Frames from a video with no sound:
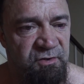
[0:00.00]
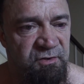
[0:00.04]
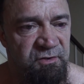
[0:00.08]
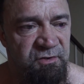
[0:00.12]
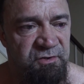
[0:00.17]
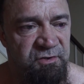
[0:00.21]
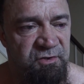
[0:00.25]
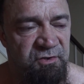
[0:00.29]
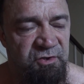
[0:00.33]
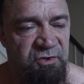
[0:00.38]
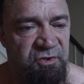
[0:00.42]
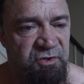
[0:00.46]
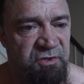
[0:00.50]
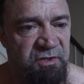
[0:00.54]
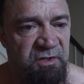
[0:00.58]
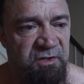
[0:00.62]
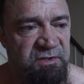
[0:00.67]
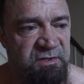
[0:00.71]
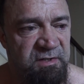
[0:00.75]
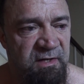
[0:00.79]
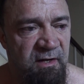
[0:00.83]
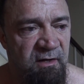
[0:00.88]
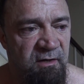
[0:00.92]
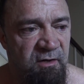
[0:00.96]
just
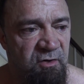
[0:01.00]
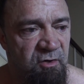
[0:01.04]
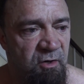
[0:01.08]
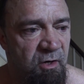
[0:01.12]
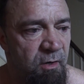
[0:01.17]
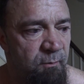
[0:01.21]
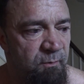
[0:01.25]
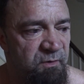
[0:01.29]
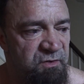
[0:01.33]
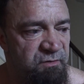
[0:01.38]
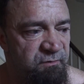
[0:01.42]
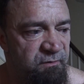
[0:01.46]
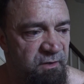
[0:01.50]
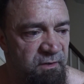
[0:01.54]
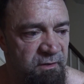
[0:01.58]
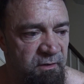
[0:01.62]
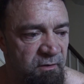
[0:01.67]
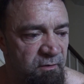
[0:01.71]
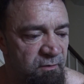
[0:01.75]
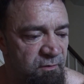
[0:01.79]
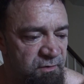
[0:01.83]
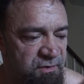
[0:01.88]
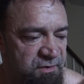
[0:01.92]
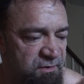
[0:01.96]
shits out garbage
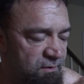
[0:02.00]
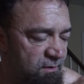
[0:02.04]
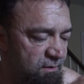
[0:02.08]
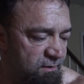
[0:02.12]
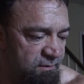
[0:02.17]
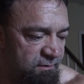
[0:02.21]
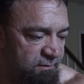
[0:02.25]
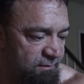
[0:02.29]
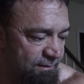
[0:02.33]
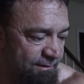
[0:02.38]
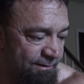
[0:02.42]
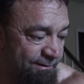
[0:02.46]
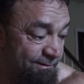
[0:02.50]
videos on you